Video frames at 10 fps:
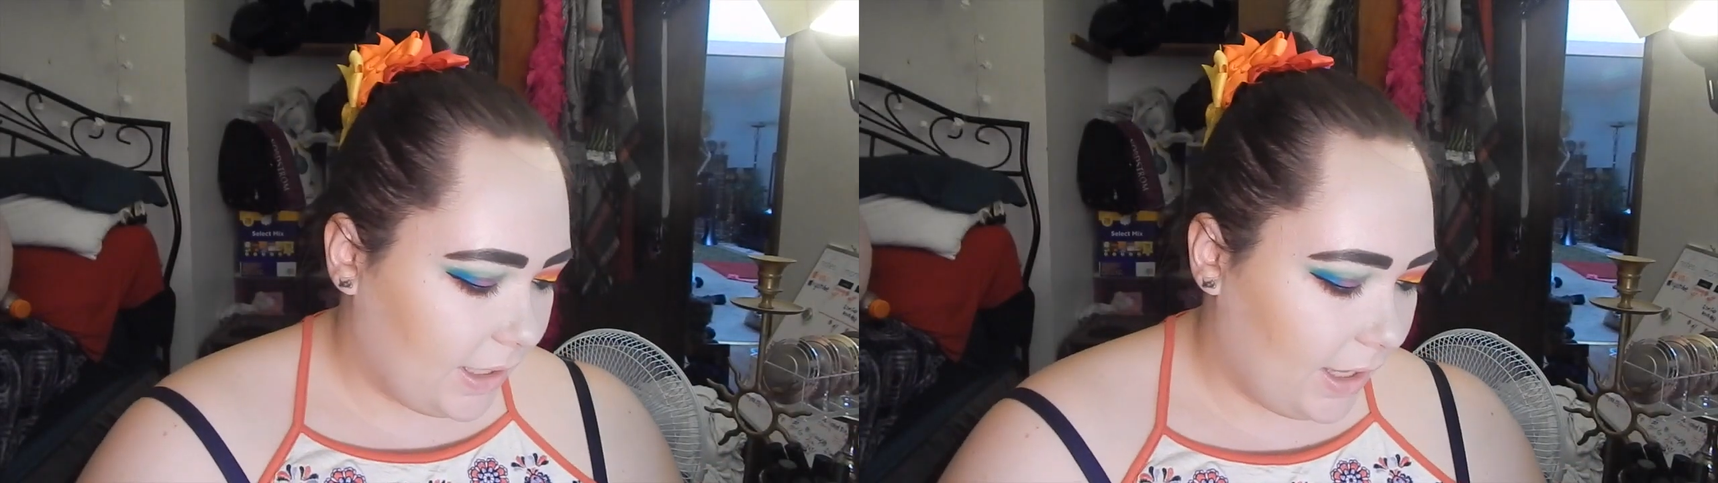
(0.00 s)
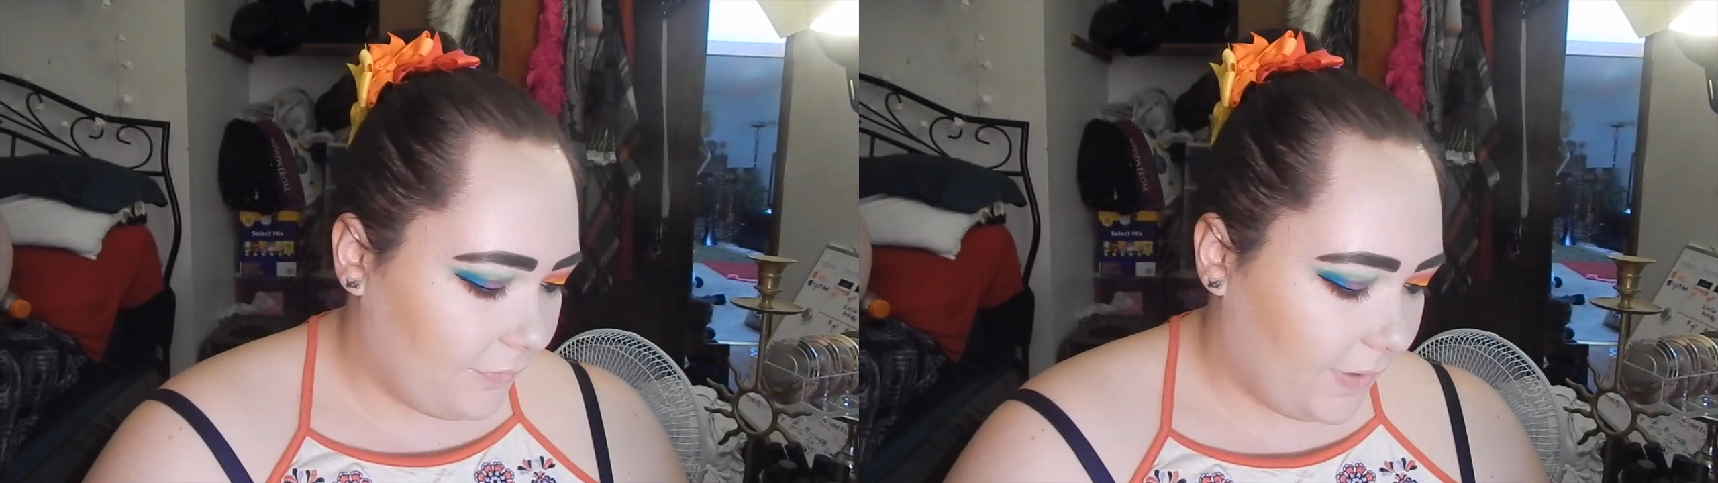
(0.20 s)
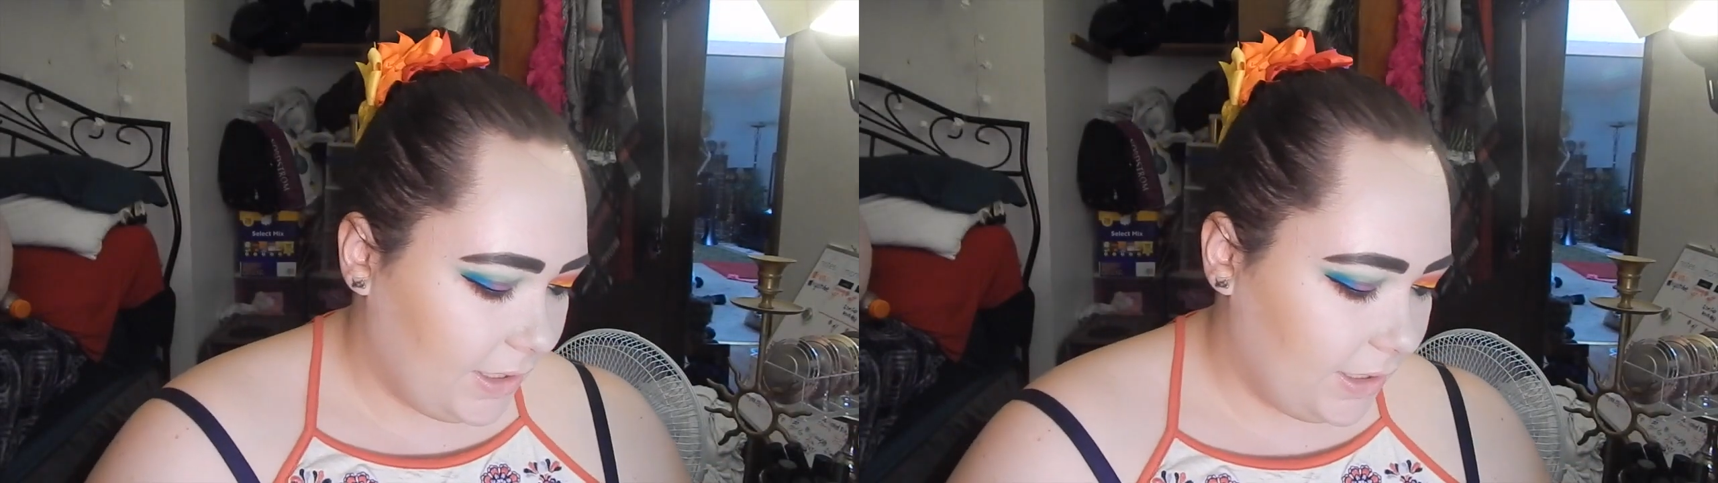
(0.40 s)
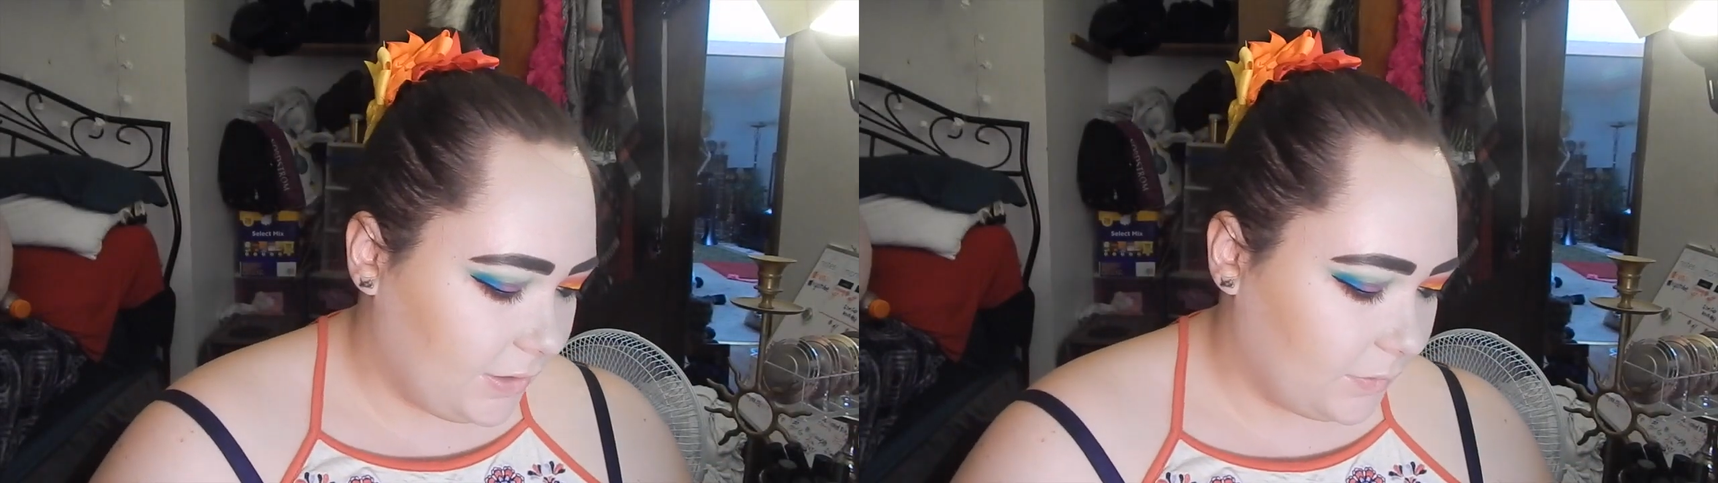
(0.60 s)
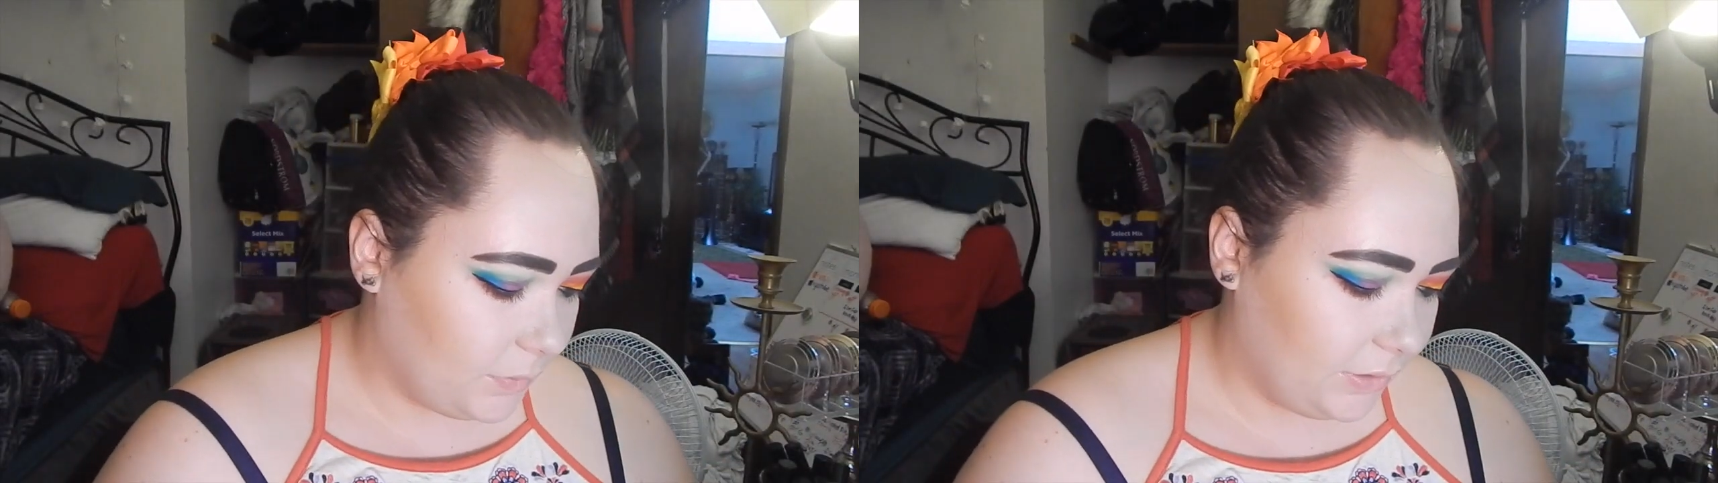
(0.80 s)
I find
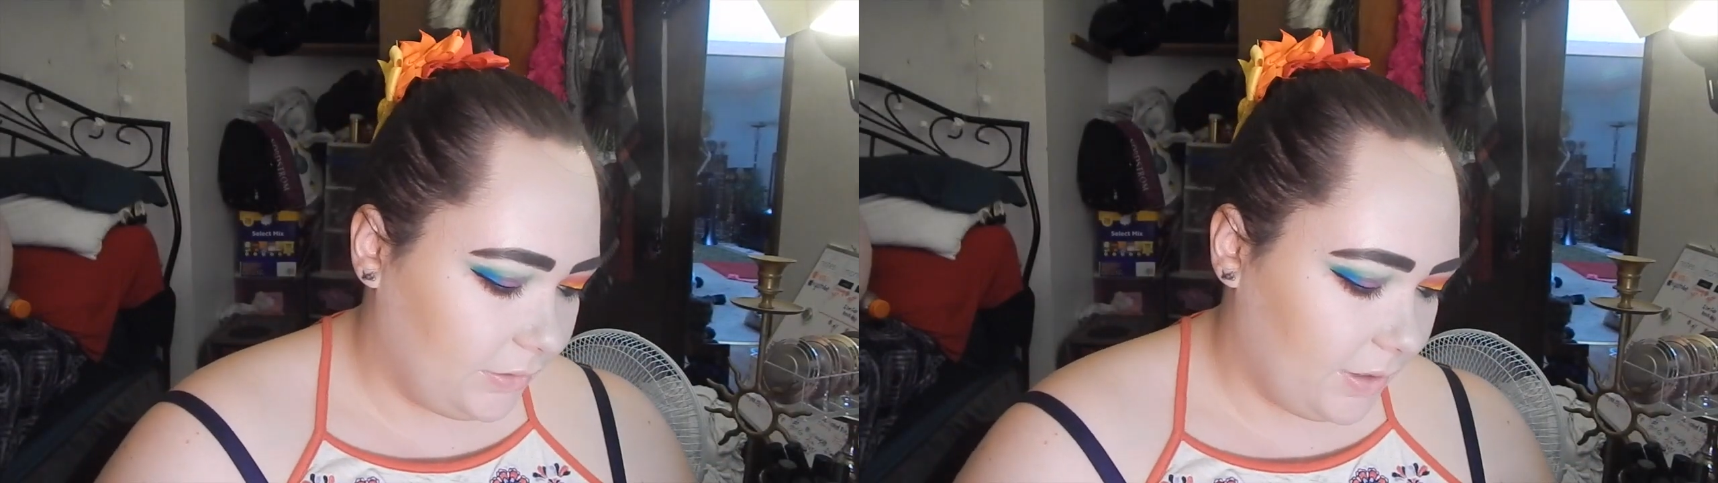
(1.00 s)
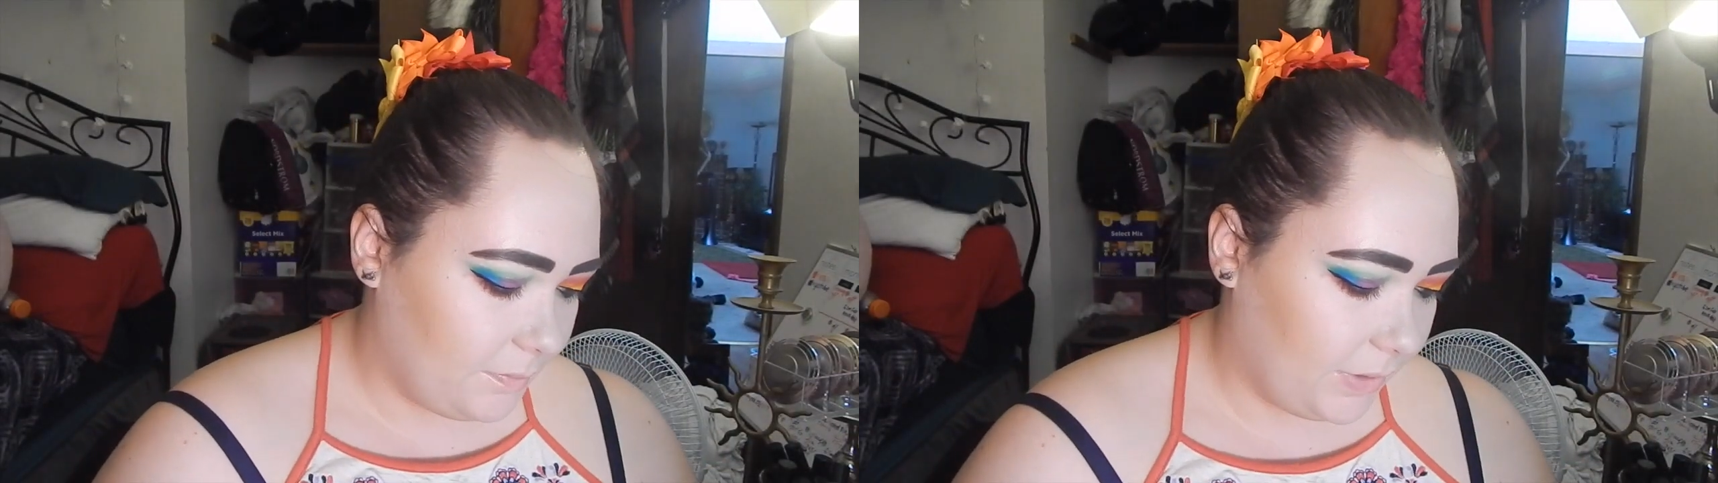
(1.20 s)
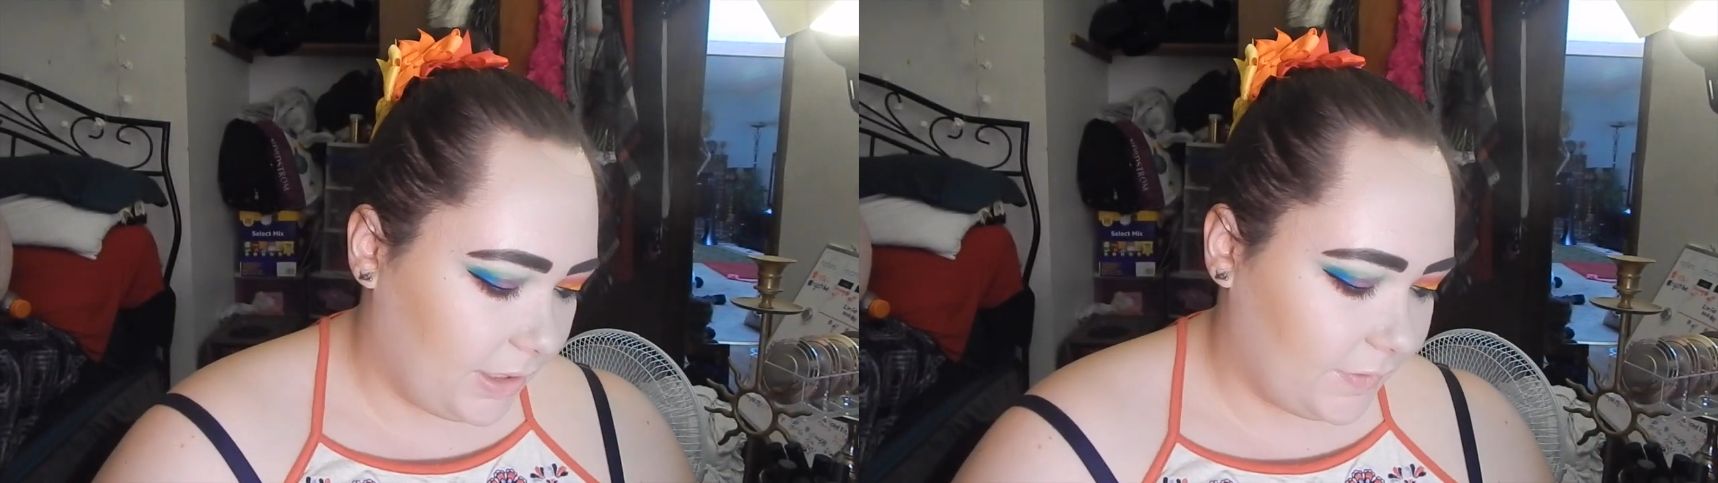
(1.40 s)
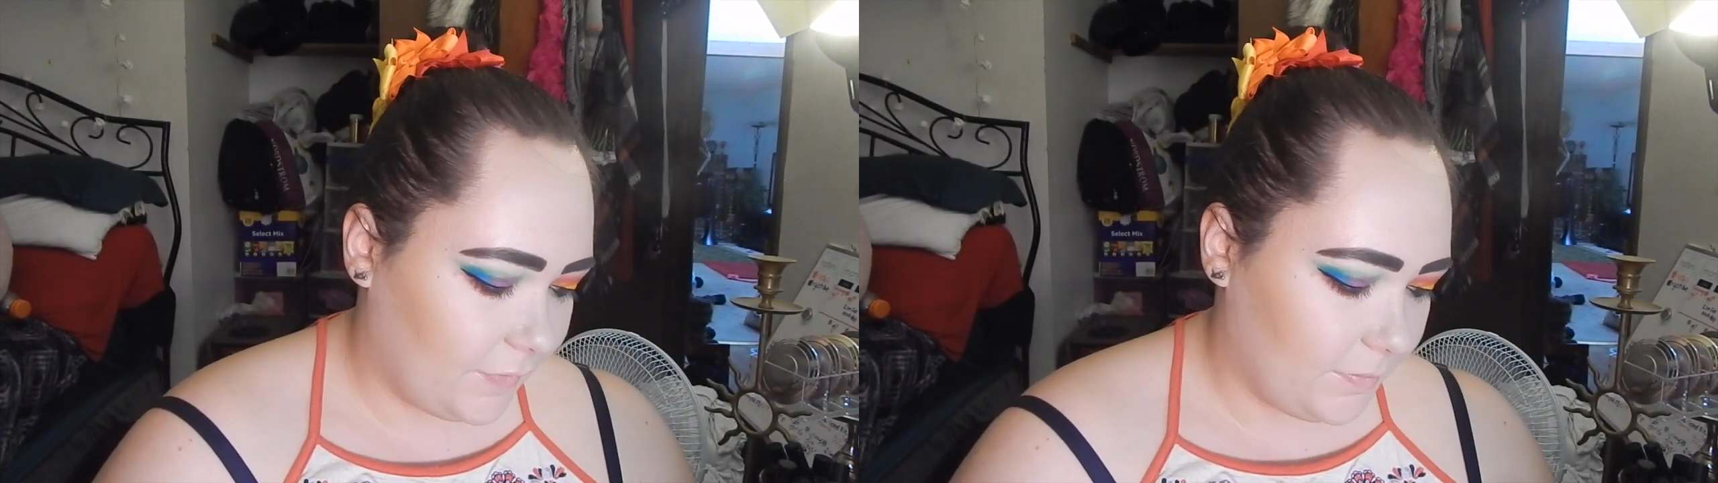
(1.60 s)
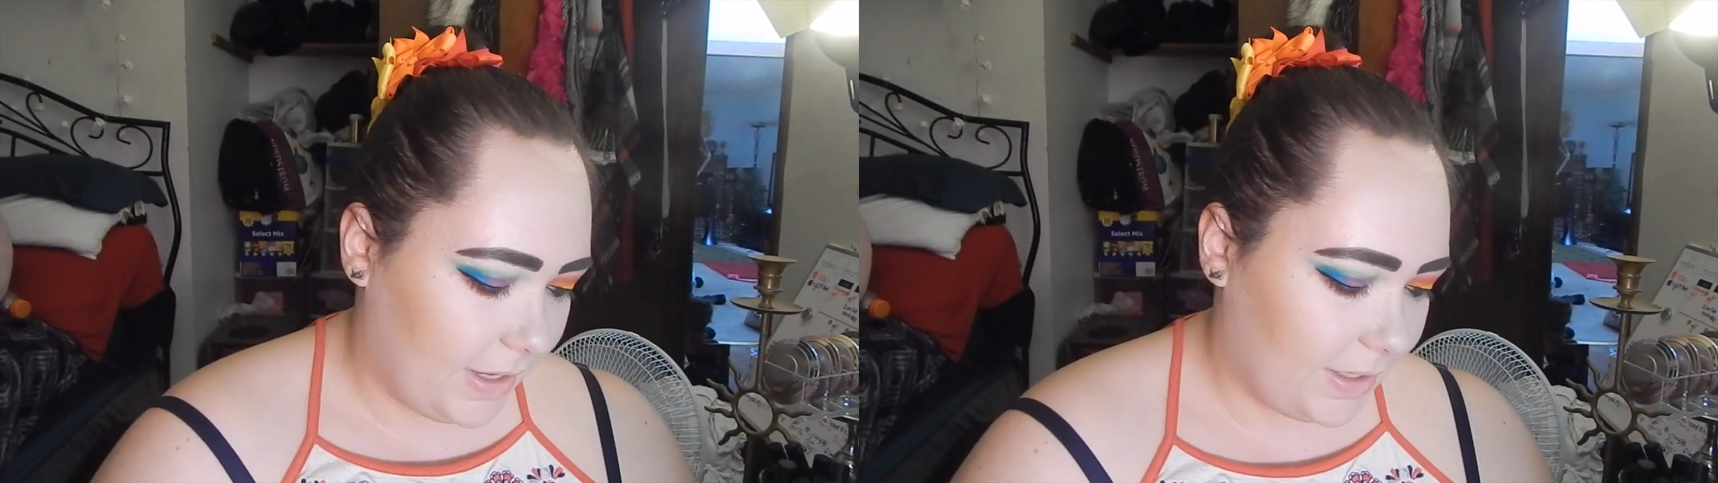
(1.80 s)
it's a really great blush for my